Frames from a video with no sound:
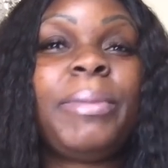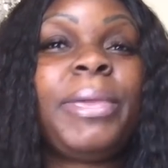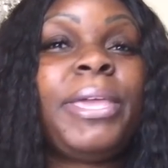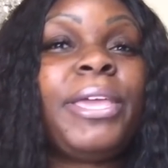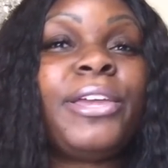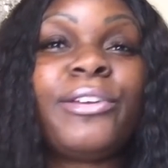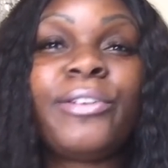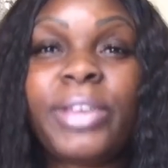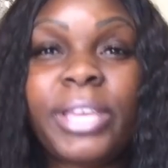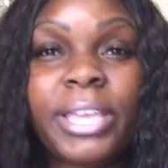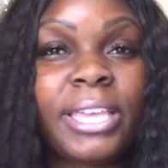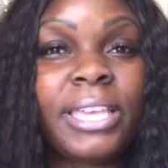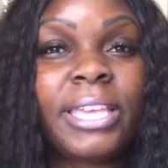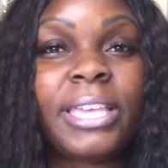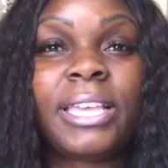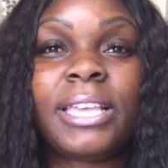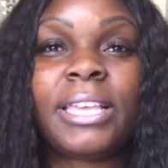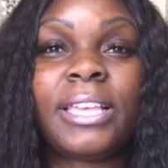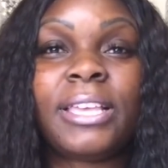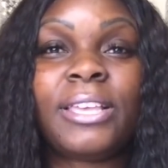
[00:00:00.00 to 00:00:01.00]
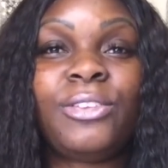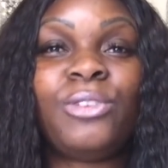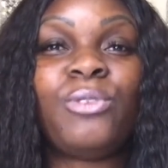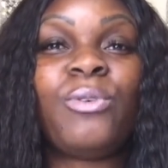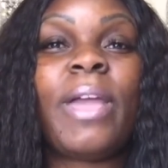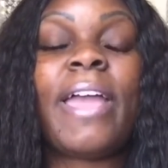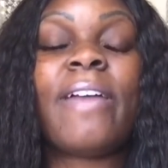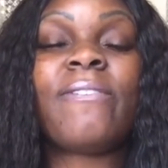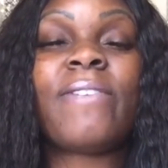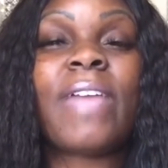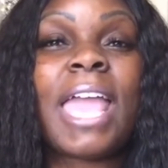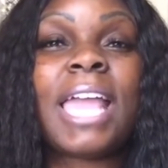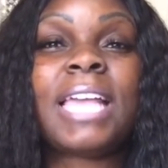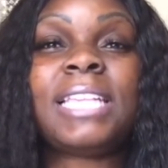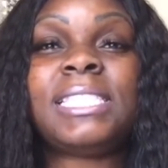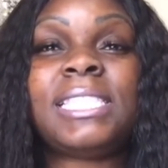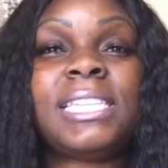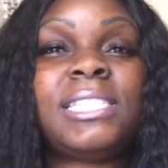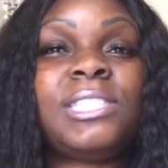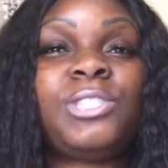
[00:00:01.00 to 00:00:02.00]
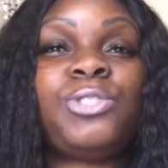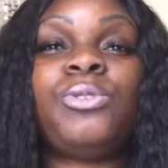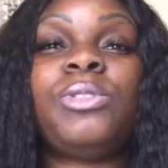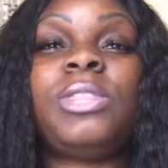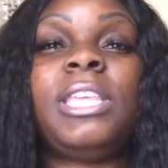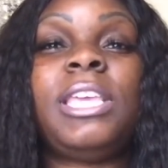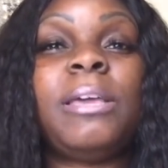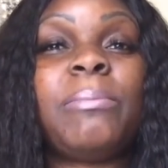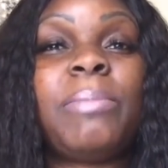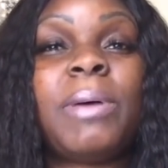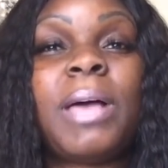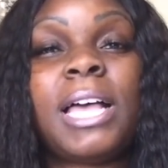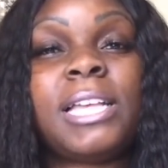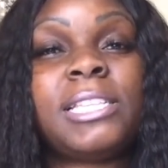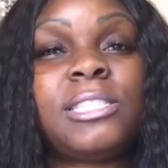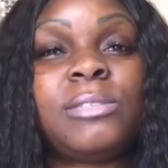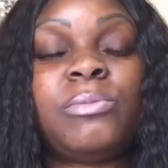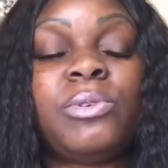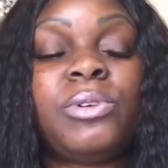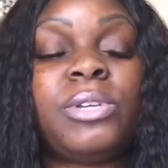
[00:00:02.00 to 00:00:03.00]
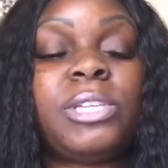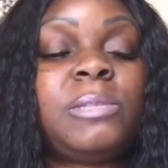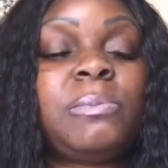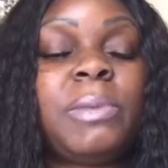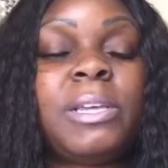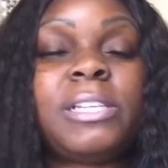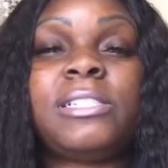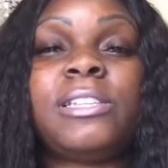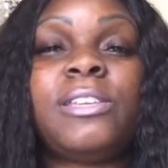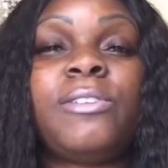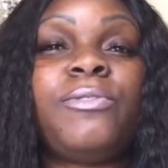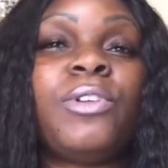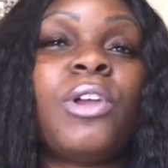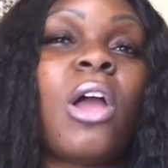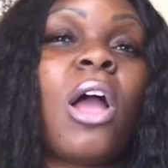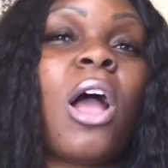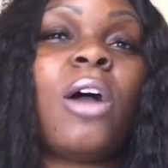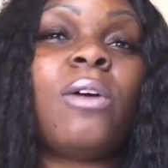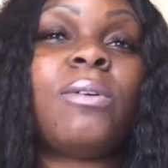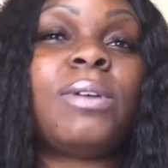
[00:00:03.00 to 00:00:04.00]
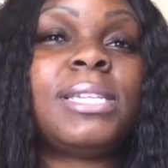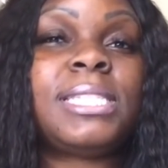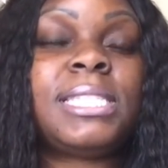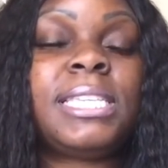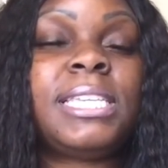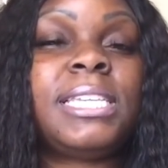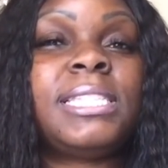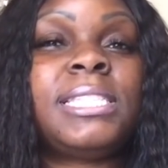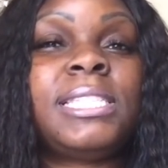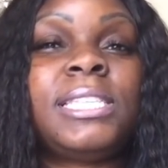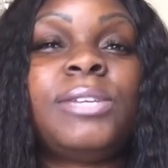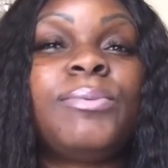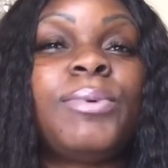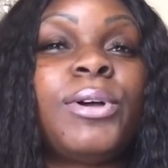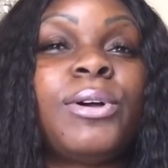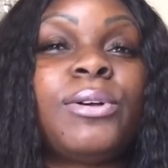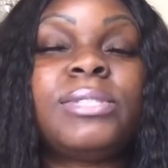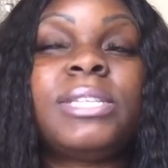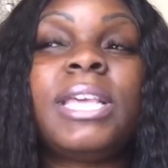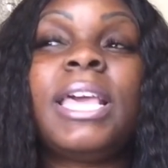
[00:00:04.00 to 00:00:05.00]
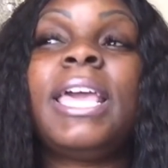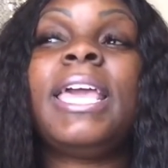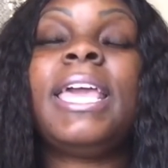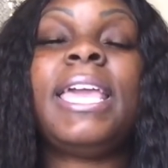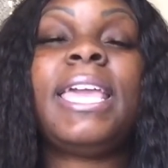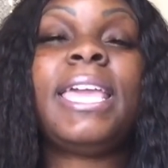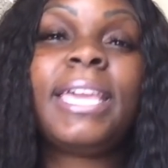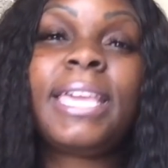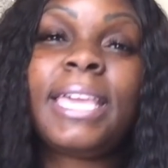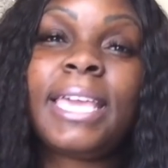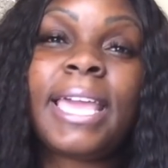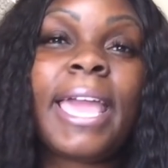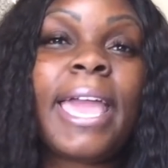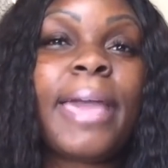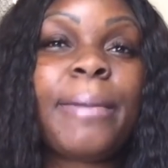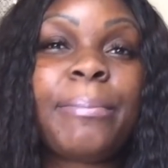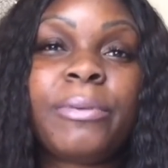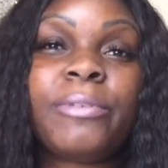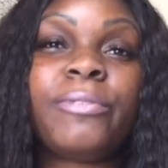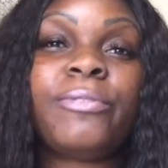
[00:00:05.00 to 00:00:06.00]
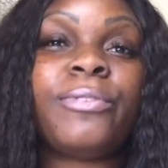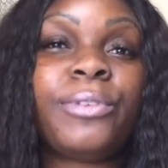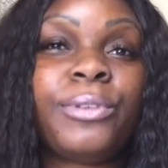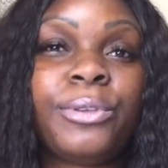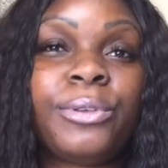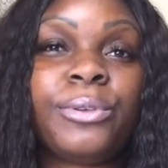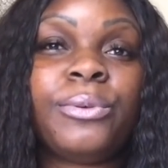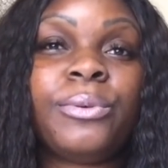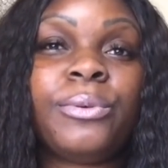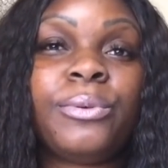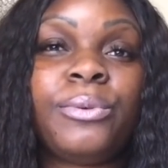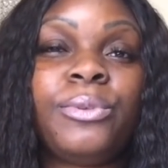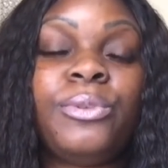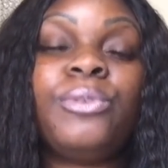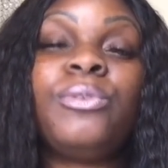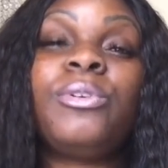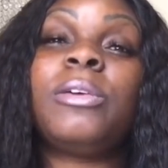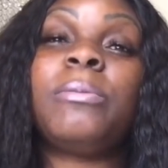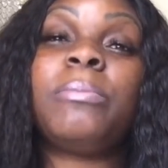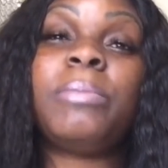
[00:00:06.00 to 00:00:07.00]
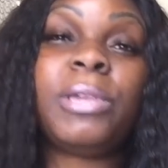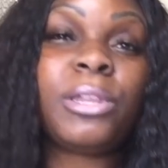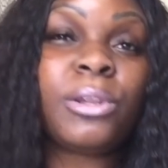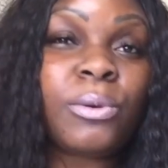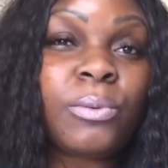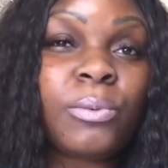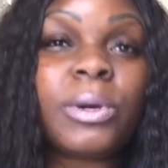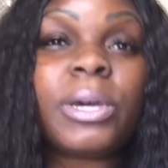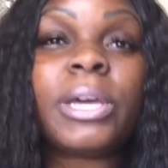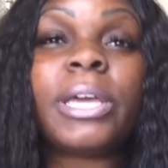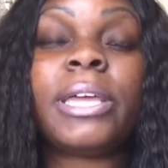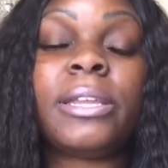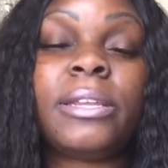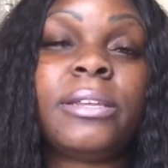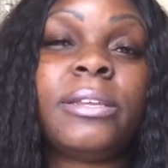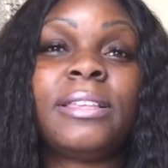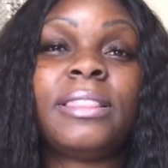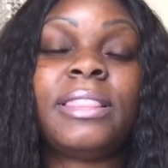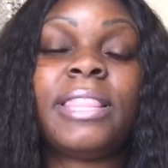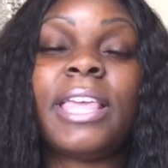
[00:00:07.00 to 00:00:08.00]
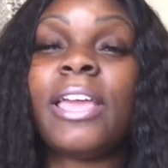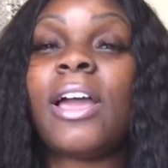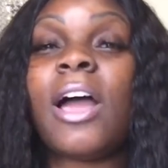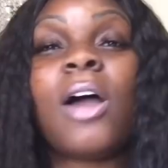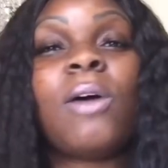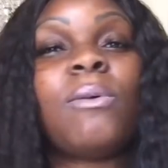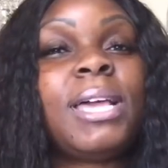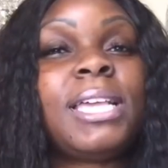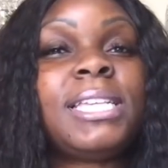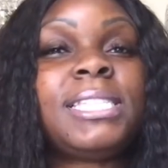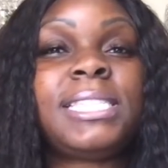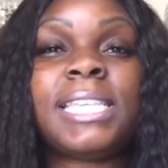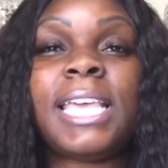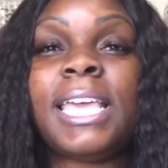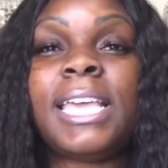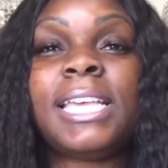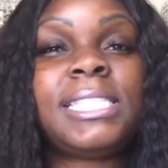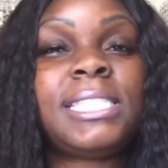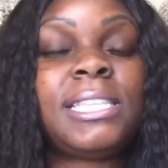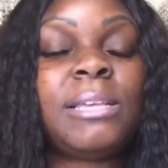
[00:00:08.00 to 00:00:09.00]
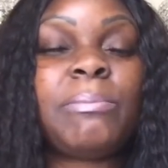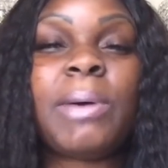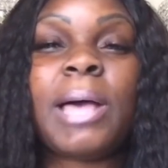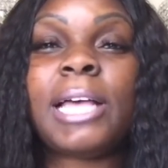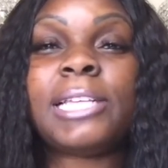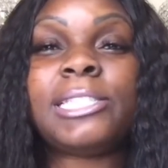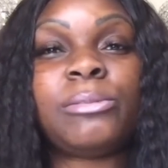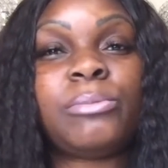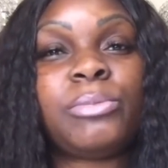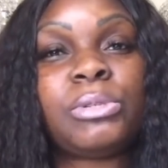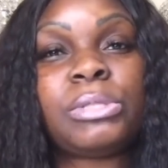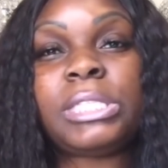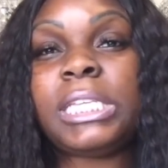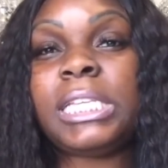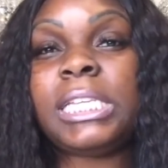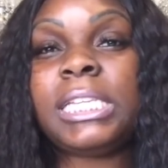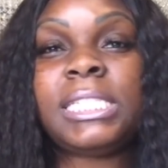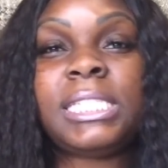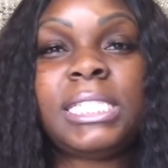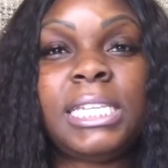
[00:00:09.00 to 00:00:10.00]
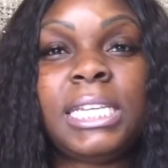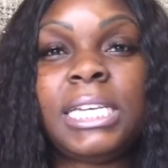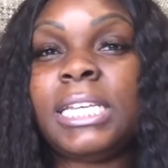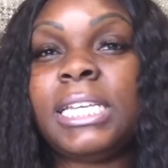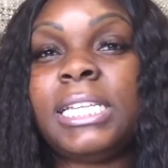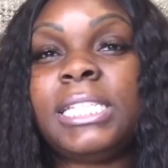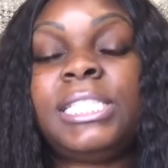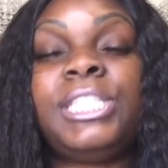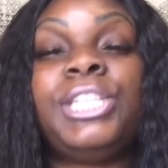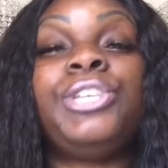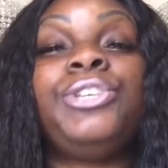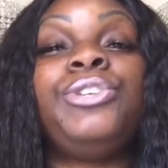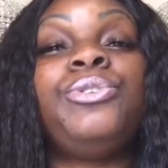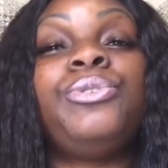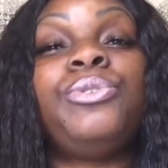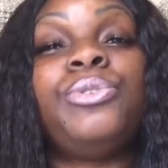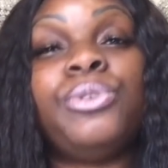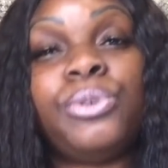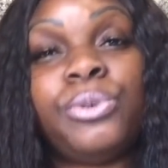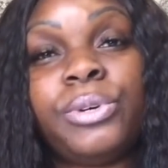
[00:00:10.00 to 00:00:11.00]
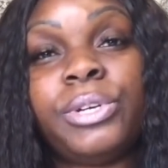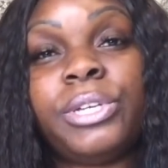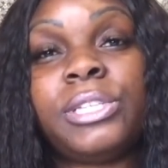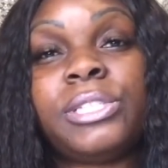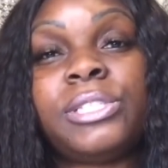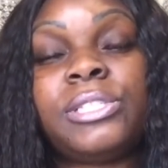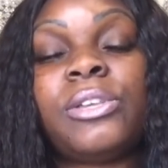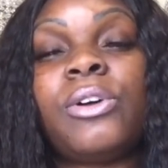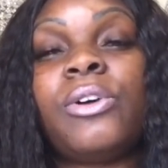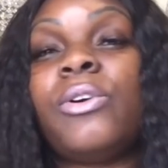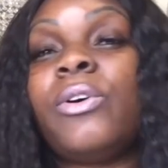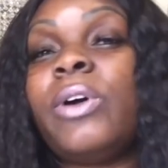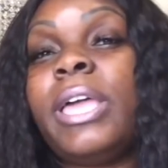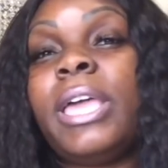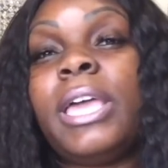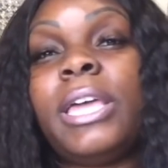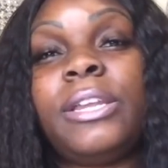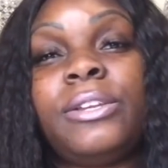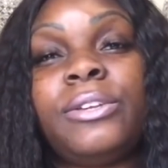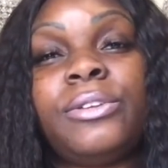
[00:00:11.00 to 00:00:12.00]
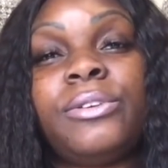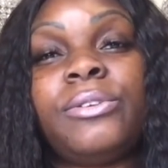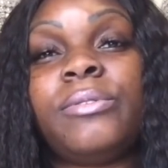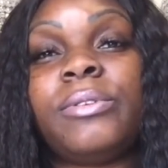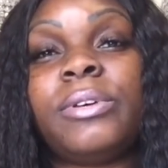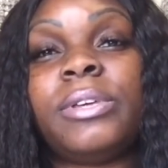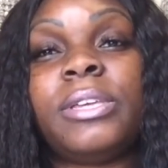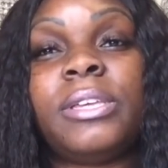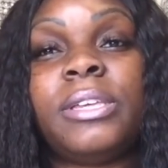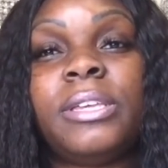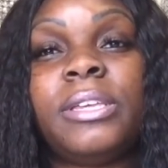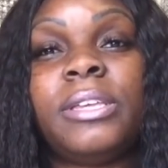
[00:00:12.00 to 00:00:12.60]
Period. You have access to the impossible, especially if you're always seeing zeros. It can happen for you. You could be the one. They always say it's impossible till it's done, till you do it. So go ahead and do it.